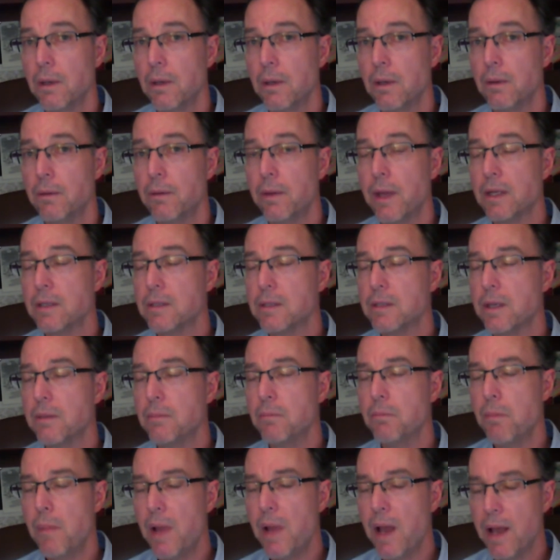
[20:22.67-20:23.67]
That is a
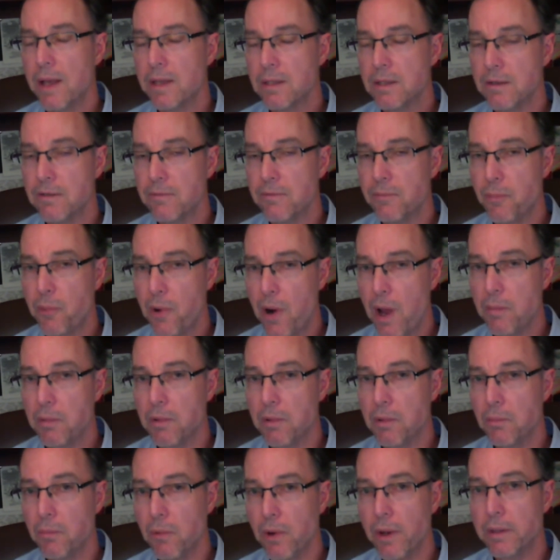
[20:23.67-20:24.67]
massive
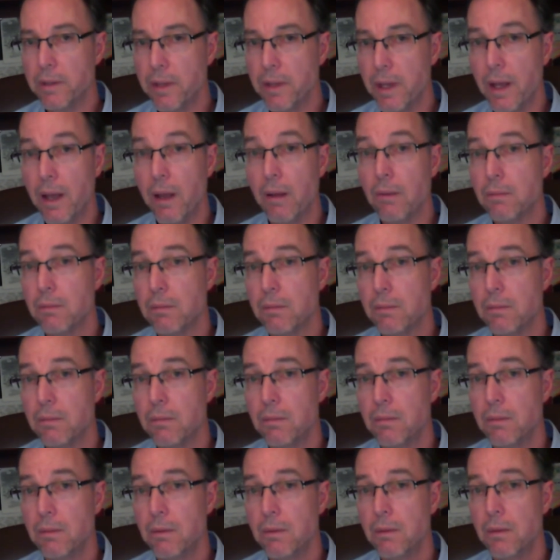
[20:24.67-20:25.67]
problem right now.
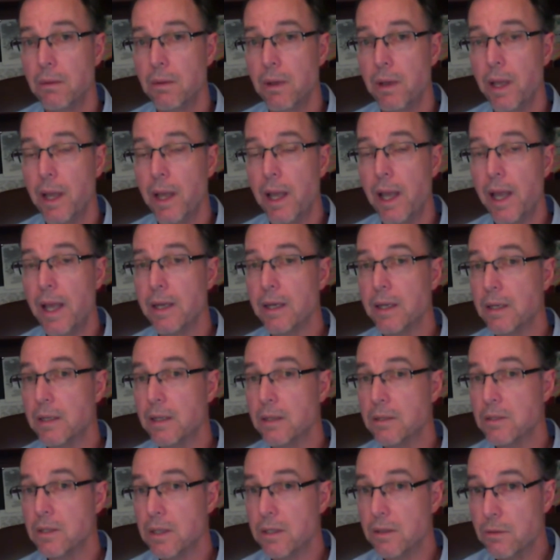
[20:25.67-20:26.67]
And it
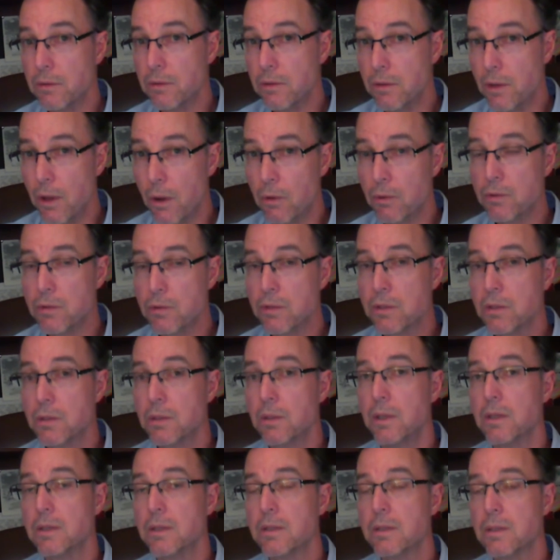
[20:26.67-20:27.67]
is in those
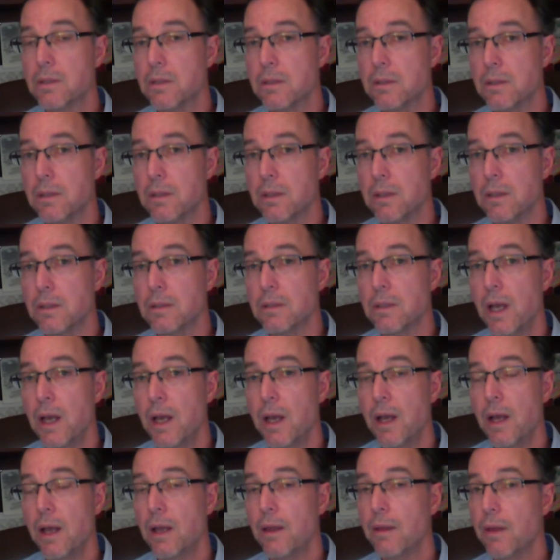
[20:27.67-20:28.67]
instances
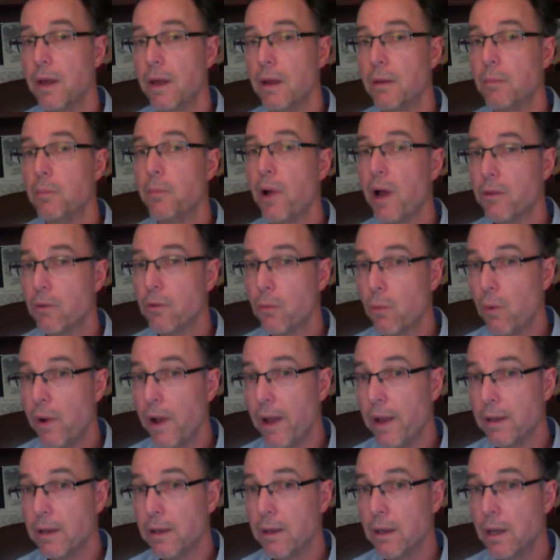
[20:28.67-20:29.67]
that, by the
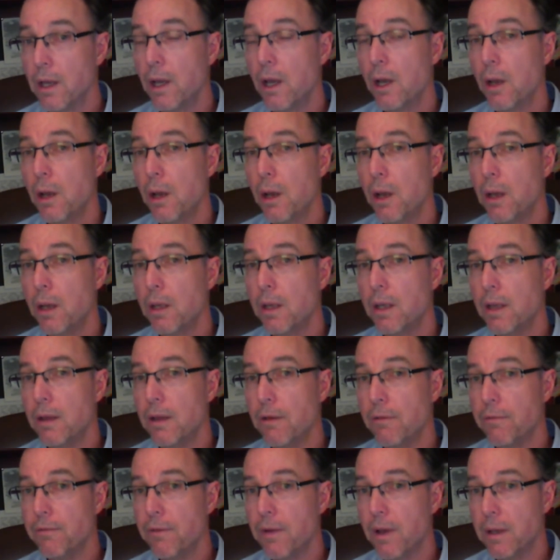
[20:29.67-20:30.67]
way,
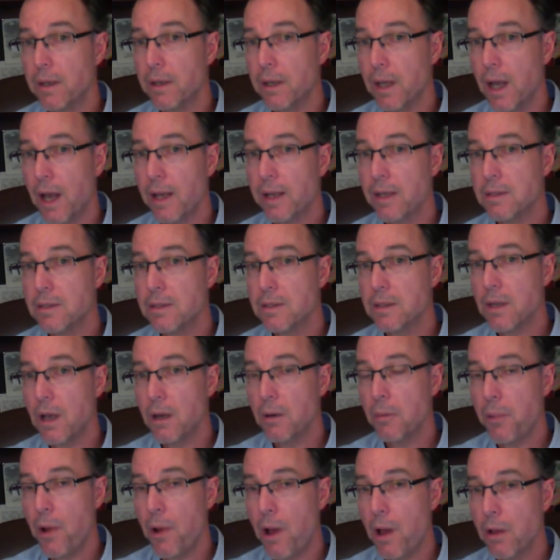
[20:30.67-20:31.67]
if a guy is
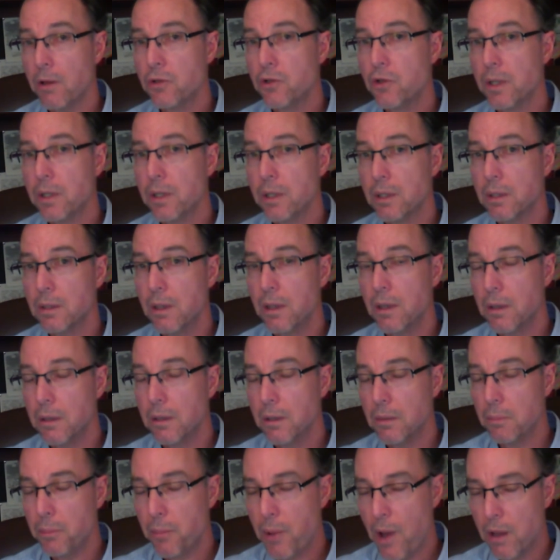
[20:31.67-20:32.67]

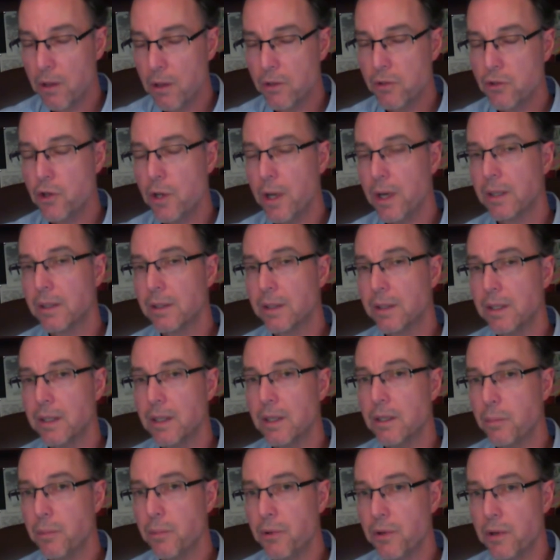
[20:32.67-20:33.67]
unapologetically
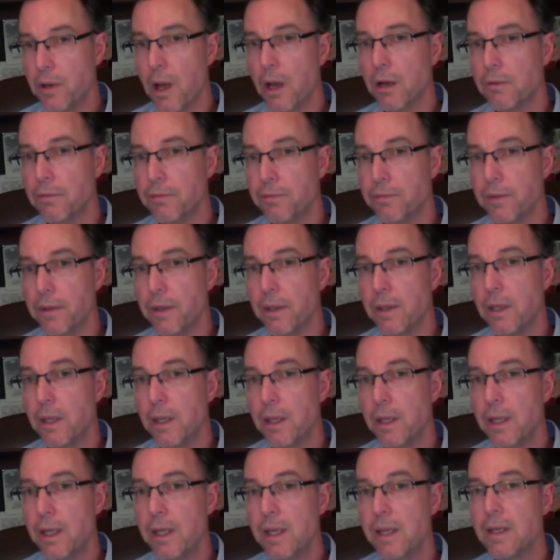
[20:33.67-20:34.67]
into pornography,
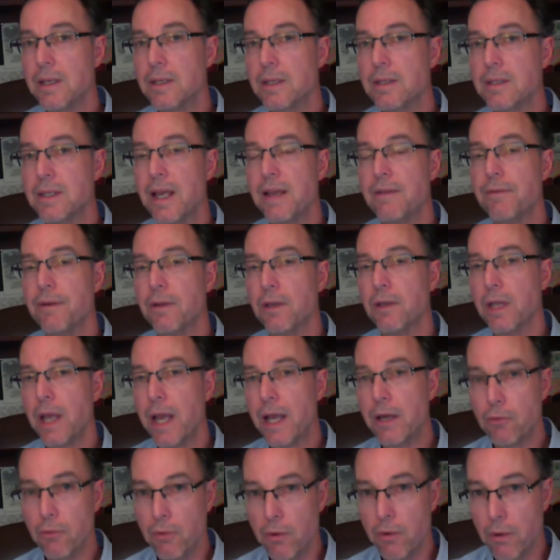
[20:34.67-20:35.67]
he is a
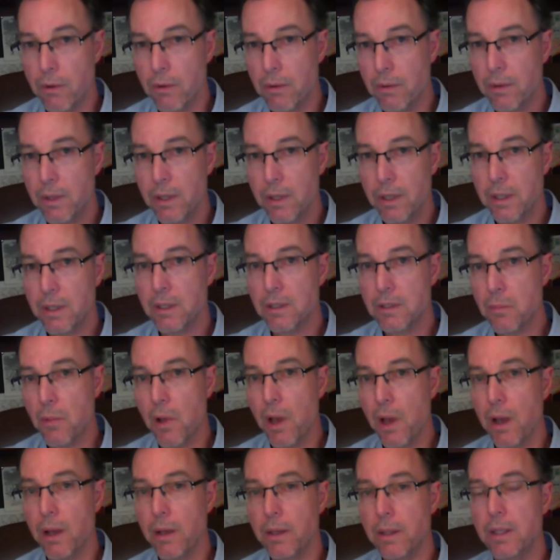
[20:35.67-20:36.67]
philanderer in his
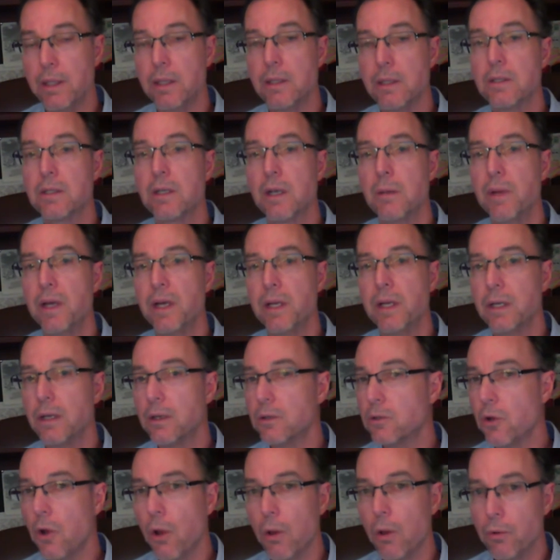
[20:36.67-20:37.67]
mind. He is committing
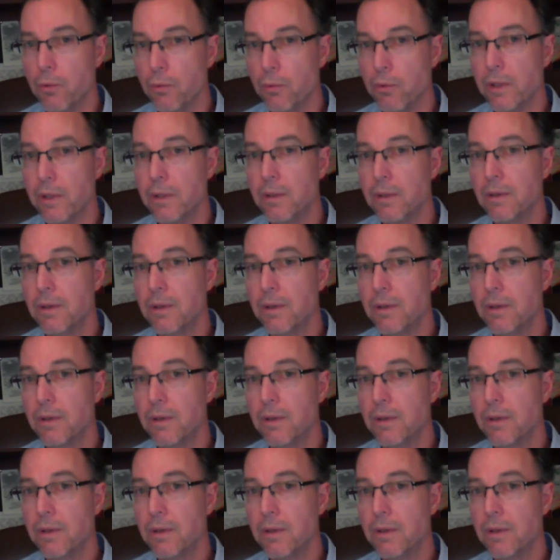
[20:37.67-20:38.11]
adultery.